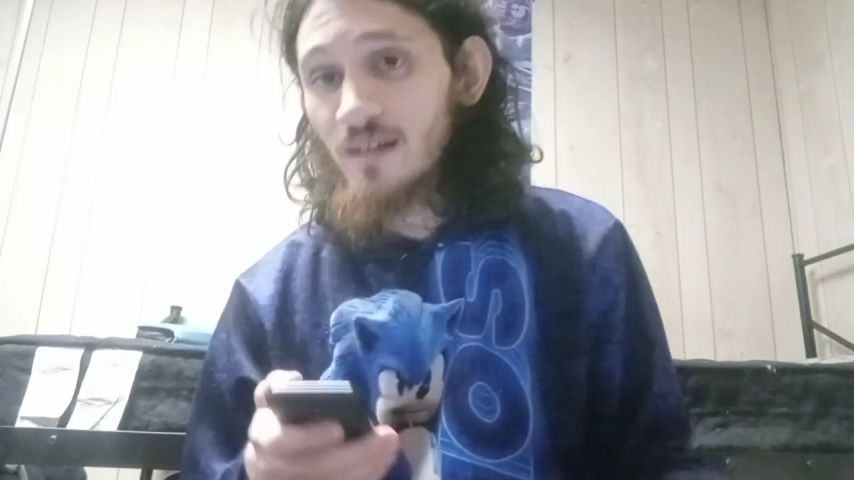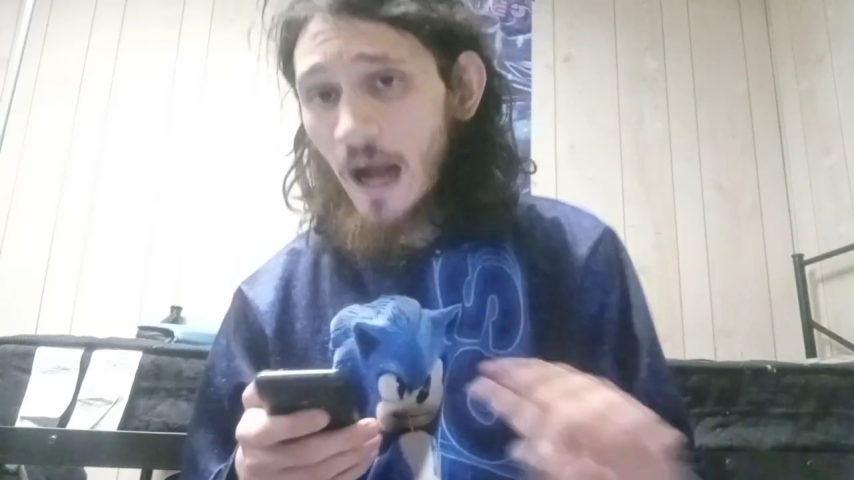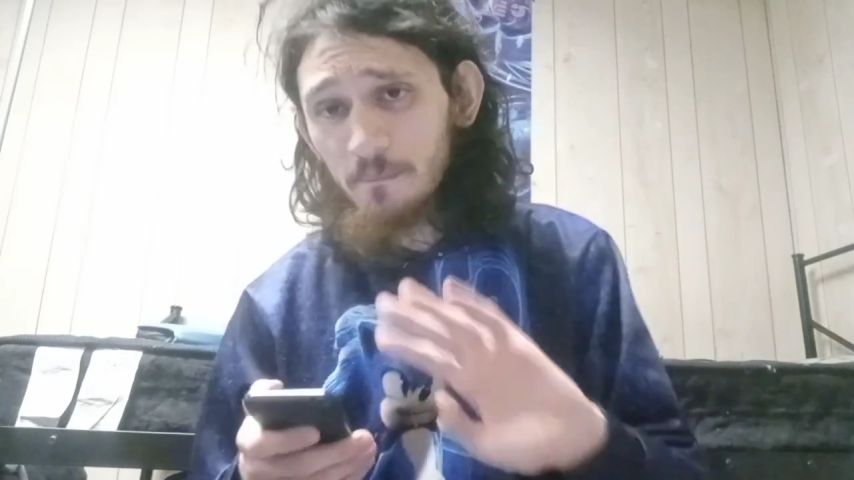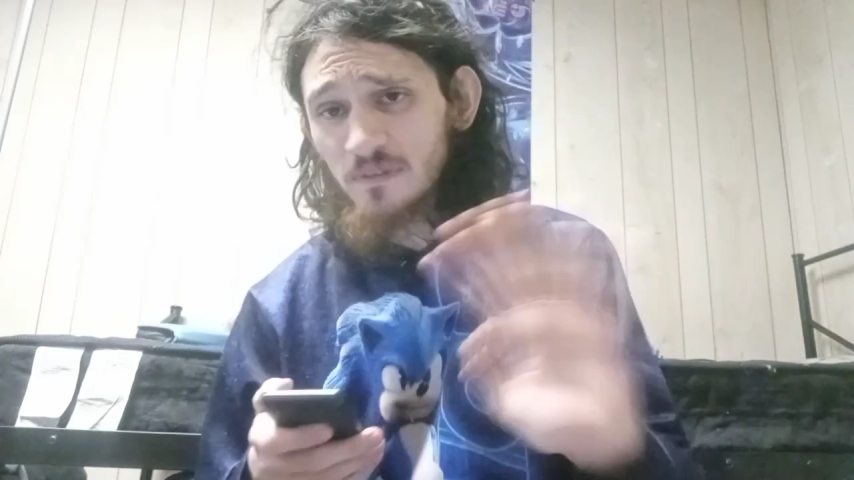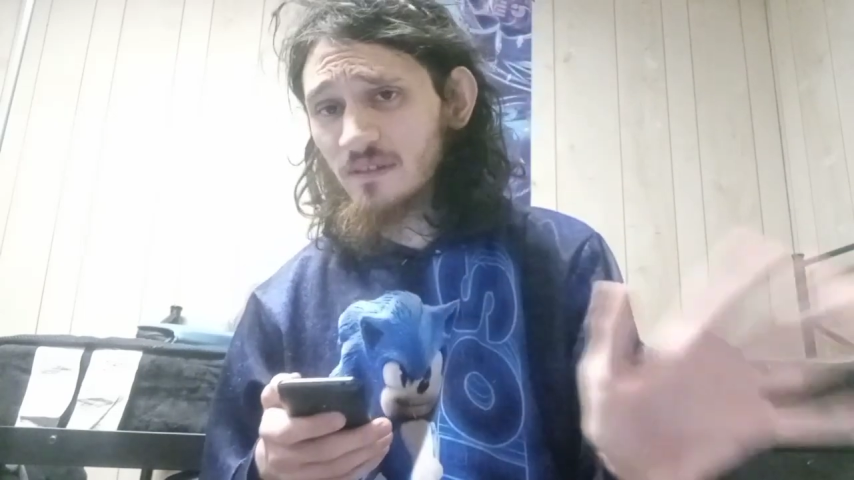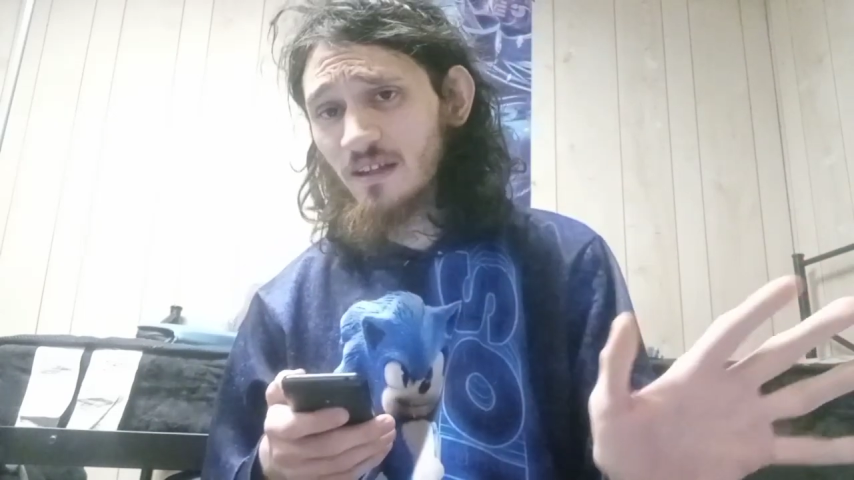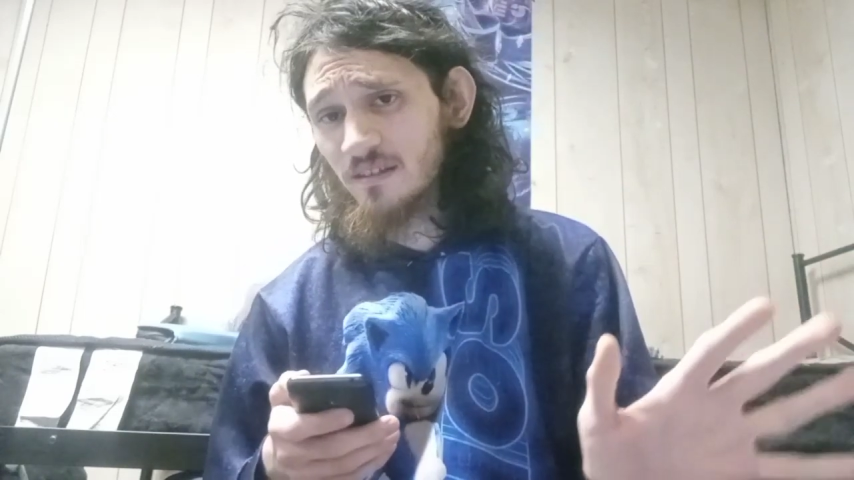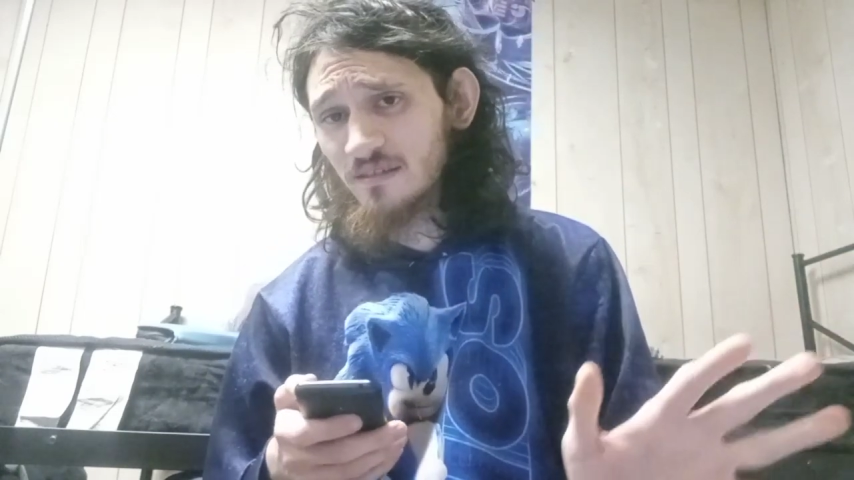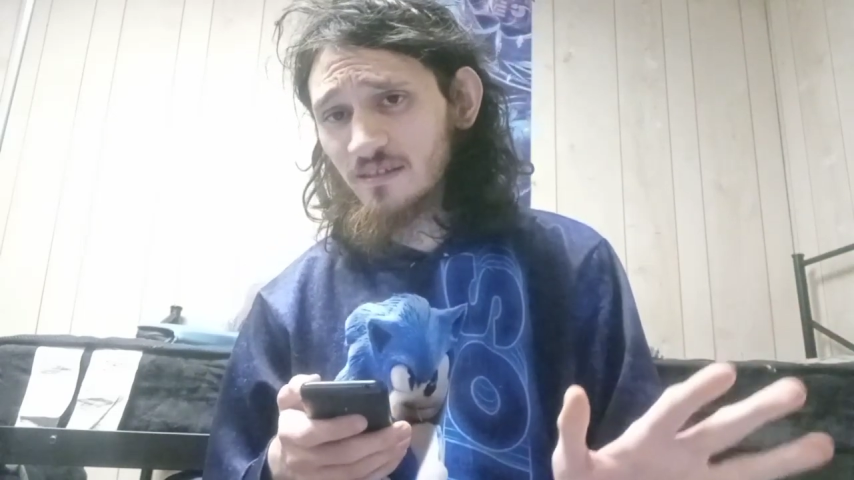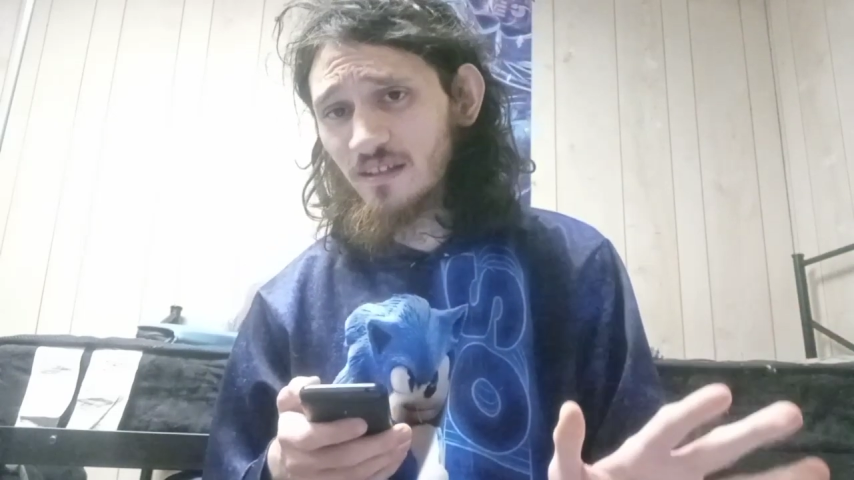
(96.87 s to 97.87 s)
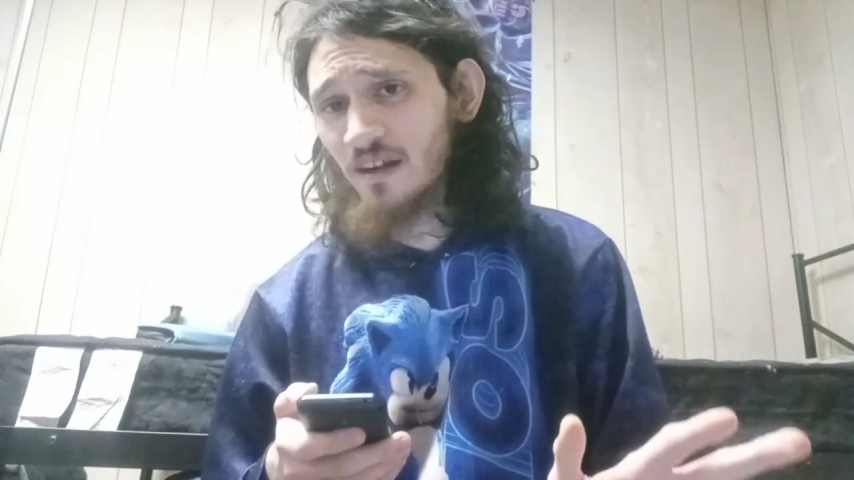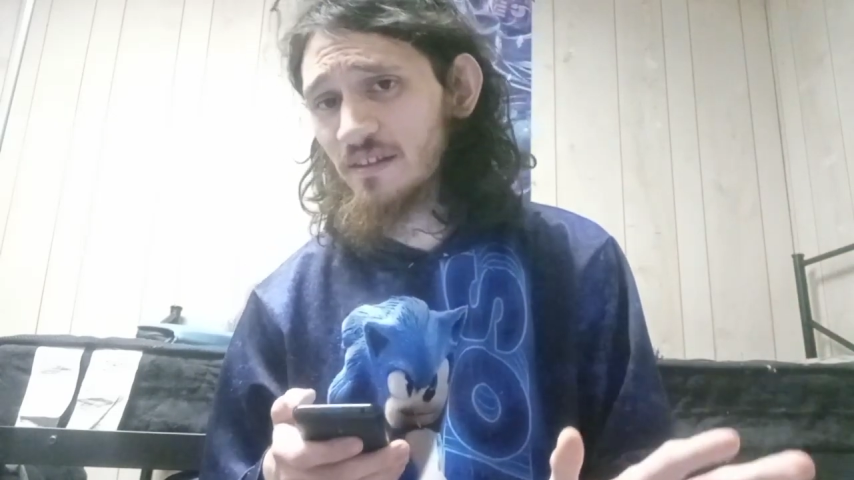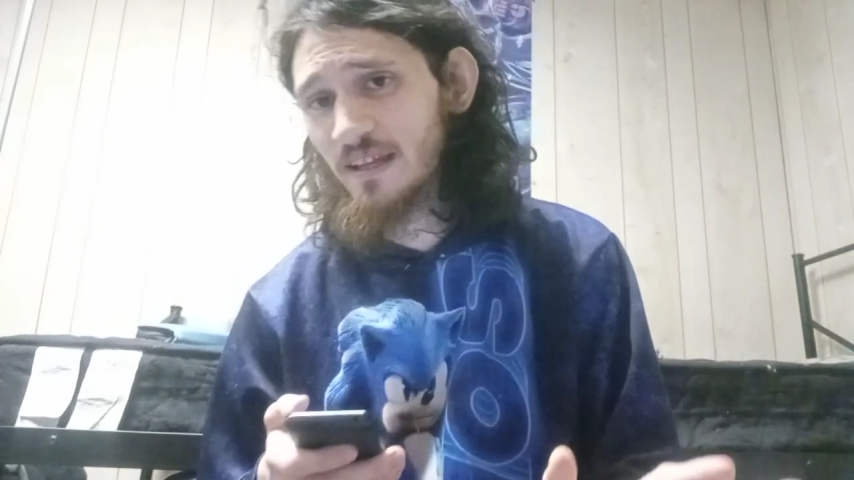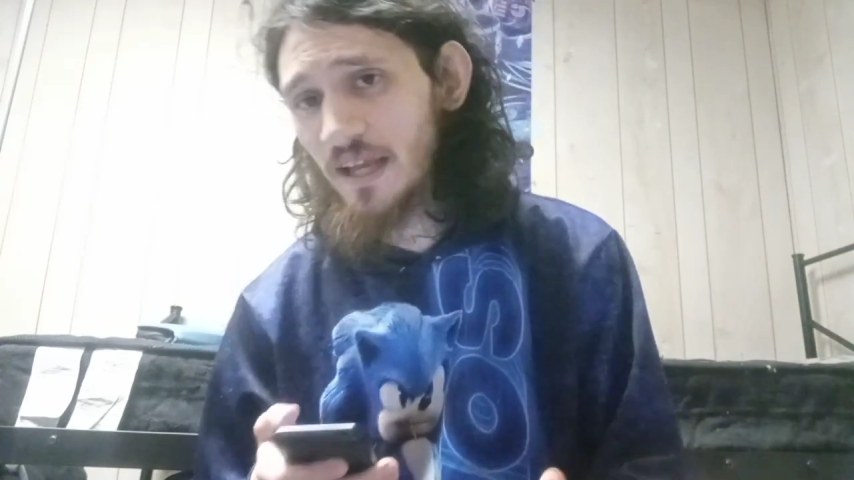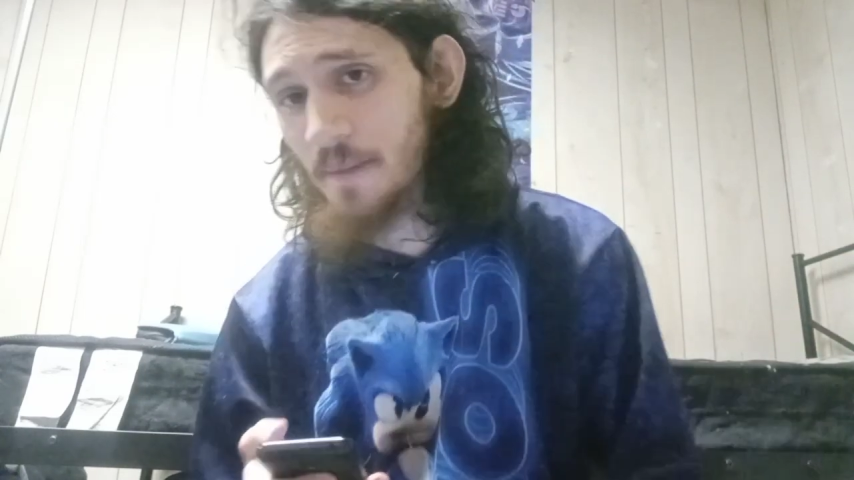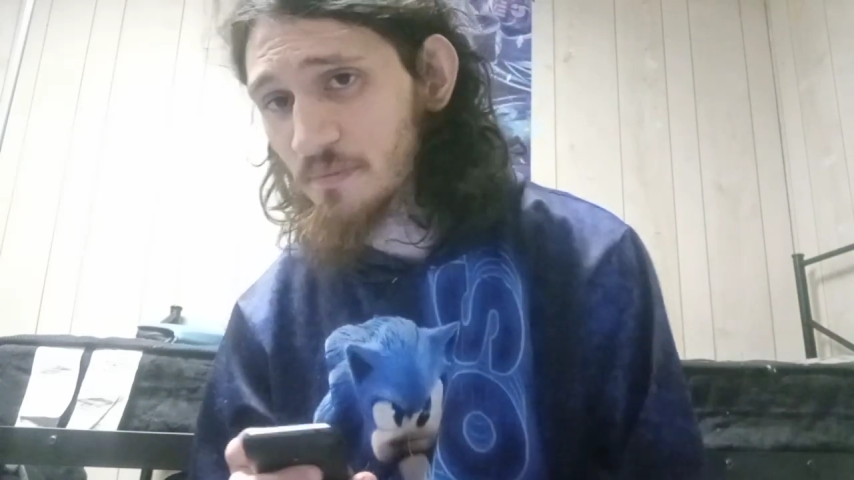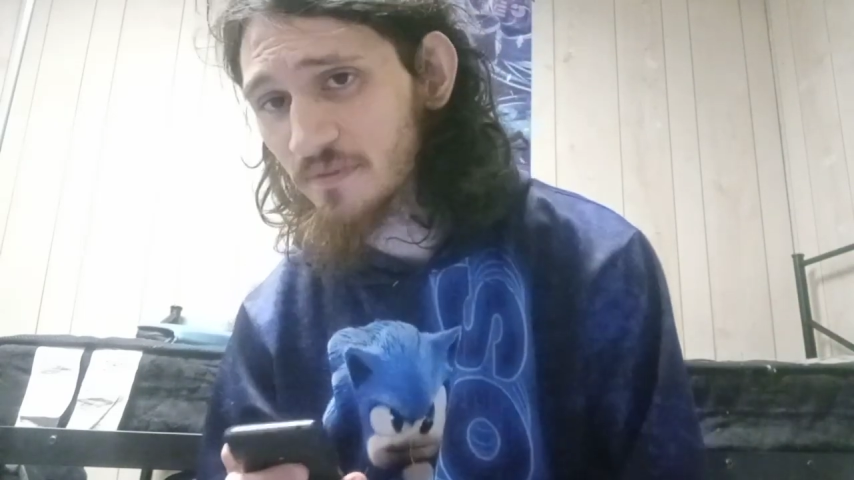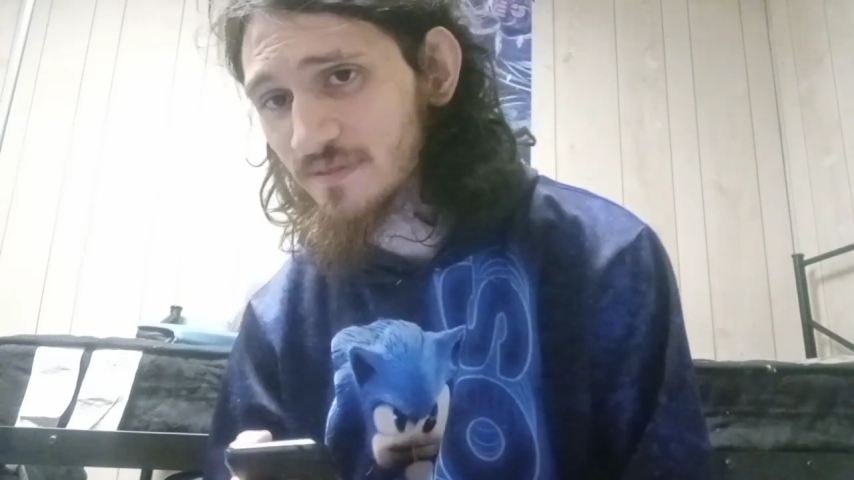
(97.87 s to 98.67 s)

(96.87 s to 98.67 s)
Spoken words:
I'm gonna keep